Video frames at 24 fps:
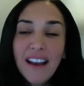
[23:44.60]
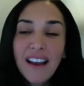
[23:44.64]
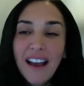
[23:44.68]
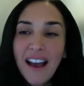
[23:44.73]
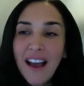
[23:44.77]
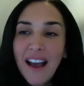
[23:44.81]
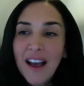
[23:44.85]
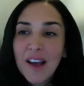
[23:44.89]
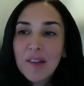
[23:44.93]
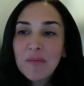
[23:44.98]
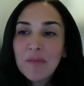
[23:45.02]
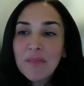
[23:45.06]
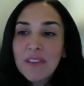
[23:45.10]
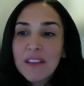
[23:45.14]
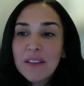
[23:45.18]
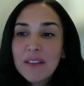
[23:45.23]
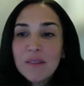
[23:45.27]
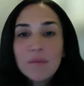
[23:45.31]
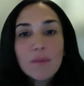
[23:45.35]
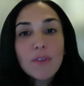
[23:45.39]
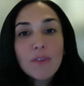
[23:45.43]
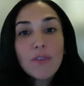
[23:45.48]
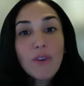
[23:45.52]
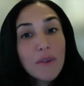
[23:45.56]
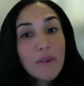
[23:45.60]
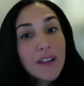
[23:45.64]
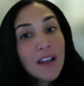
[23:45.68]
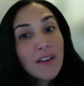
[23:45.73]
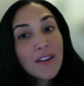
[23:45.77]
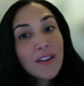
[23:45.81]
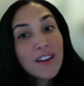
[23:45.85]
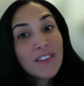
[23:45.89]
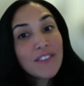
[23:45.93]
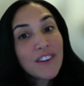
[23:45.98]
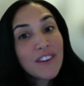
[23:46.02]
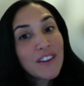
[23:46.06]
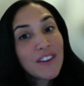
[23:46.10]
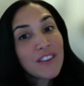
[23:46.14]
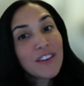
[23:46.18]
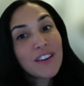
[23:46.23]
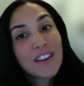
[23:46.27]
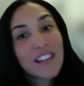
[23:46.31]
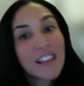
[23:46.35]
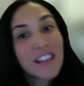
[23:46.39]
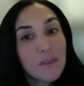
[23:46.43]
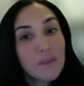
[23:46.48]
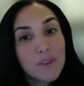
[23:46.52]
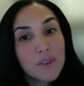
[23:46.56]
Before we go any further,
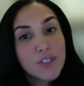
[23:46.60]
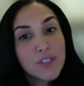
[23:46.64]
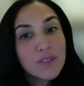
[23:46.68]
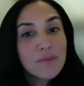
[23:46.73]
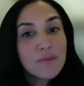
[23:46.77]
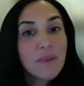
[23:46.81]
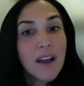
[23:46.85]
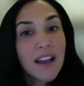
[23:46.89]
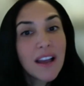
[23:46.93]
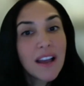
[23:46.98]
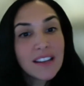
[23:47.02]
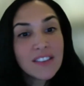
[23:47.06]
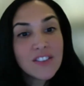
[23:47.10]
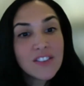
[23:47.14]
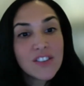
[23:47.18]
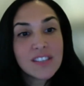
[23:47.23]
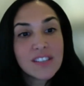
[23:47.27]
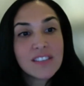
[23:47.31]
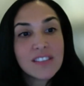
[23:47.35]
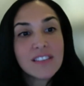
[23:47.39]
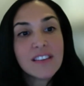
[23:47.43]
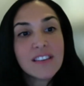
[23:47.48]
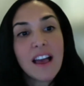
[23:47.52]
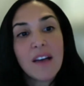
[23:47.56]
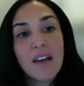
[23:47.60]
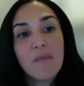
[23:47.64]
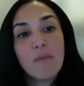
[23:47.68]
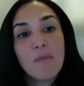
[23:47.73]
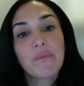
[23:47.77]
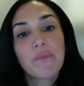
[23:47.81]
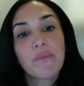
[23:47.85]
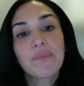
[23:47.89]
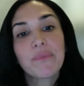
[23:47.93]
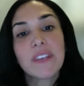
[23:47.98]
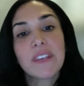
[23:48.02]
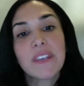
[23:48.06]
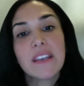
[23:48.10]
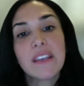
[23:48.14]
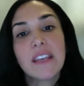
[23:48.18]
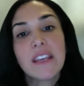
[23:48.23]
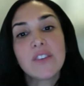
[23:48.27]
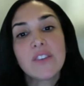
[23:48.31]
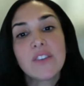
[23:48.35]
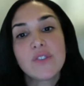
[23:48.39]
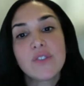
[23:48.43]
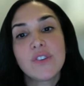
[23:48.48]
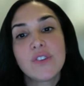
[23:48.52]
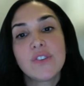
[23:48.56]
would you mind just
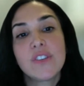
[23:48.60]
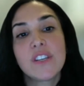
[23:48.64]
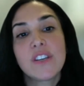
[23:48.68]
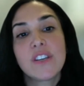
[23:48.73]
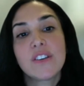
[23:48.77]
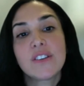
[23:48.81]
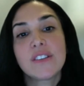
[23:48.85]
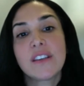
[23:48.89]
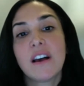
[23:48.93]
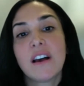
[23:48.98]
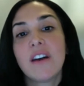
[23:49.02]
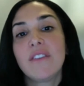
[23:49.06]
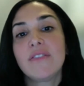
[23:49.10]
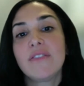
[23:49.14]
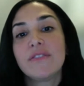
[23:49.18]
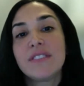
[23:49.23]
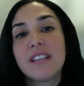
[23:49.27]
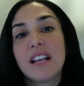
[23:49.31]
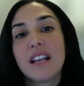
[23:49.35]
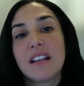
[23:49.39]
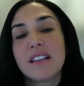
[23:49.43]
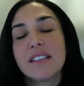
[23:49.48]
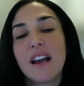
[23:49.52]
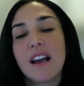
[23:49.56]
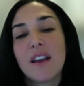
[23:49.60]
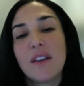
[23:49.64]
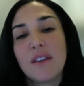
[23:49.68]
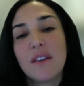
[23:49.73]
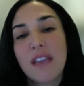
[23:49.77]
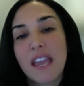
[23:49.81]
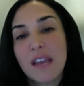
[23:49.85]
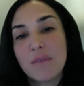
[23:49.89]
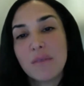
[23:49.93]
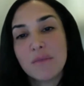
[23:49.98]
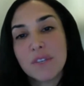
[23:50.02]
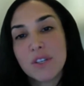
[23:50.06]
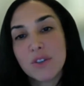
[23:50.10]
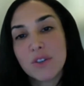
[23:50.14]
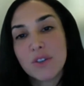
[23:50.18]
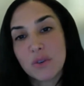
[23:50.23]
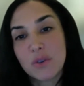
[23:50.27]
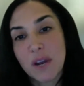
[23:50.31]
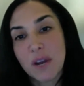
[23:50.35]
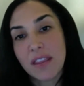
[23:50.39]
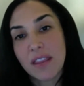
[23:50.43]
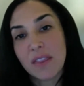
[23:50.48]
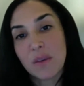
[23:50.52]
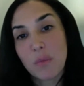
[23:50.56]
introducing yourself? Tell us how you came to
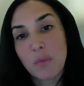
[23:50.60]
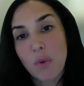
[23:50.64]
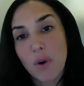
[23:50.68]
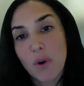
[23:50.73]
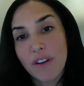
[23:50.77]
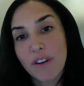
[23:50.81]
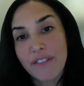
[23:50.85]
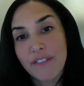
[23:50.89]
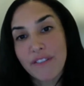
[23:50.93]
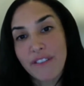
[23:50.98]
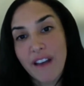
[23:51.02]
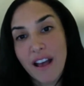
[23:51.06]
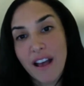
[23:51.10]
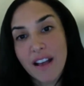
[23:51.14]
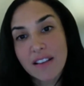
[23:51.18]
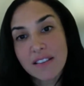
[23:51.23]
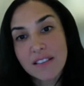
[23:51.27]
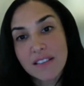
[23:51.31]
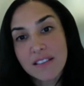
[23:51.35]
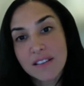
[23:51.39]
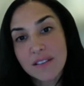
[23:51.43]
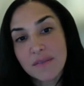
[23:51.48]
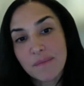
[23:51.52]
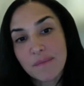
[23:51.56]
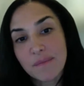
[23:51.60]
join the board of FAST.